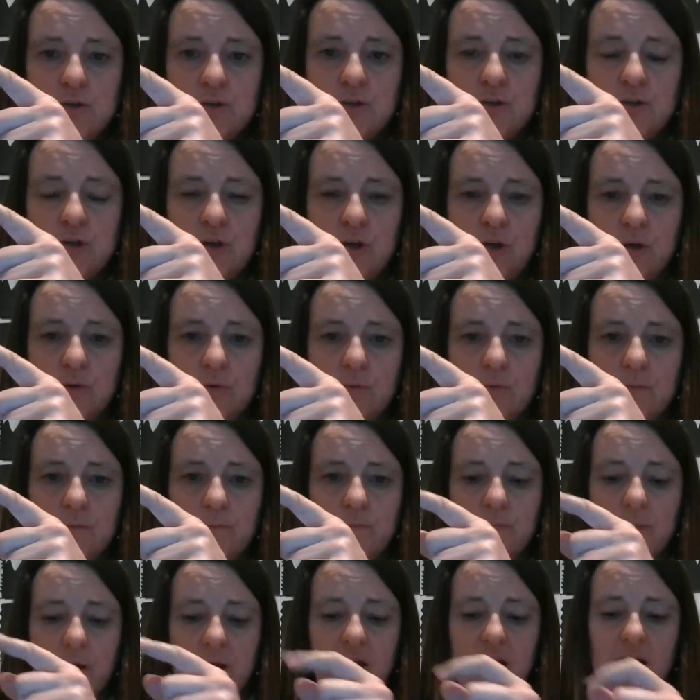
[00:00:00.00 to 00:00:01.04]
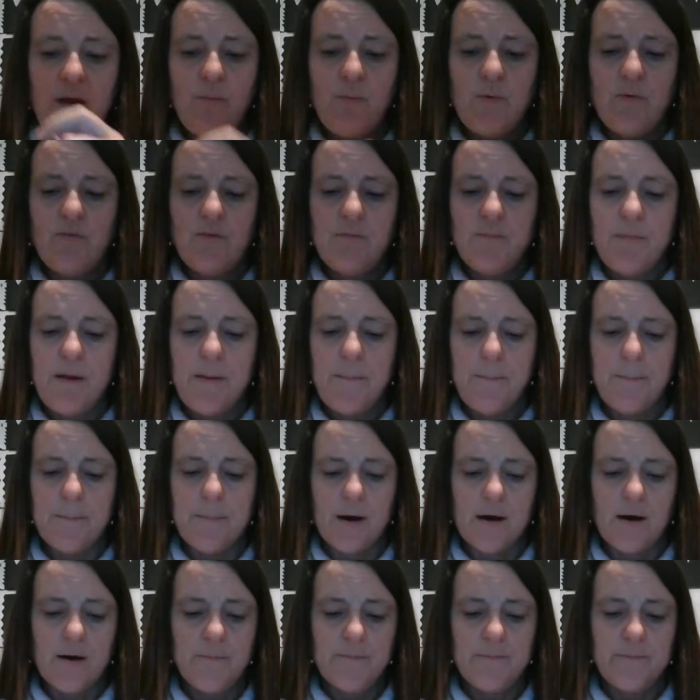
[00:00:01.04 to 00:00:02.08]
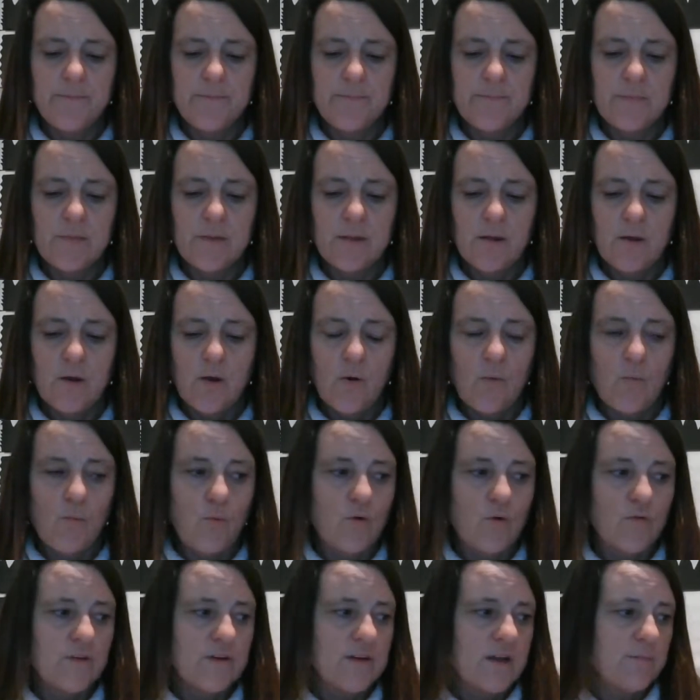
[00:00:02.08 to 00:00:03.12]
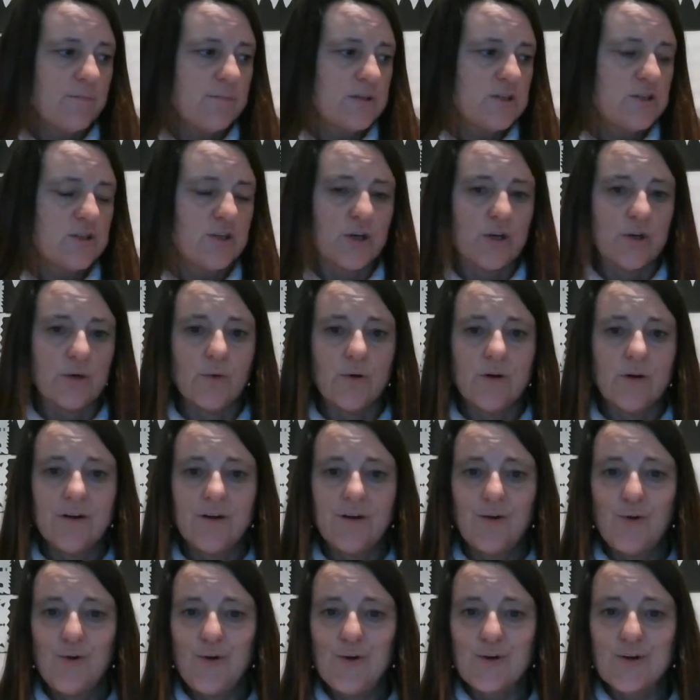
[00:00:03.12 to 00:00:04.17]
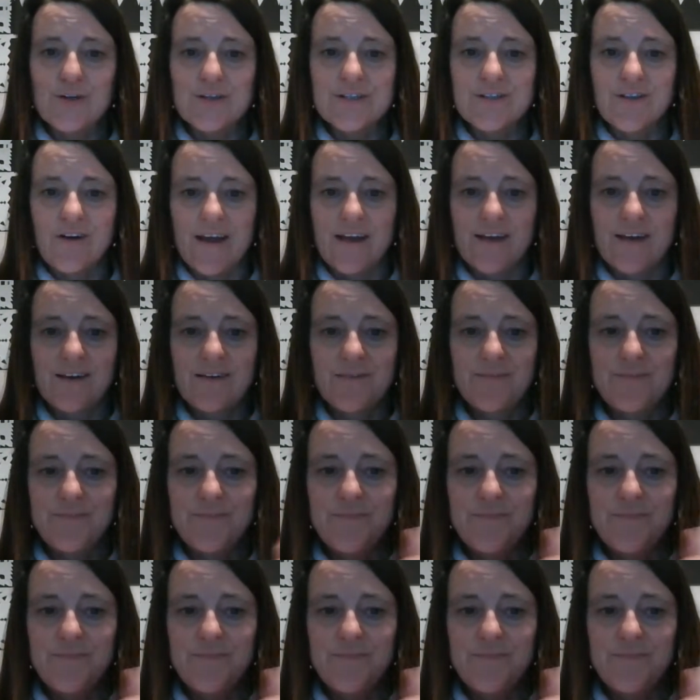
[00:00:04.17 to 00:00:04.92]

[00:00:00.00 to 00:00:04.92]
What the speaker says: 2. And can we remember what the number 2 looks like?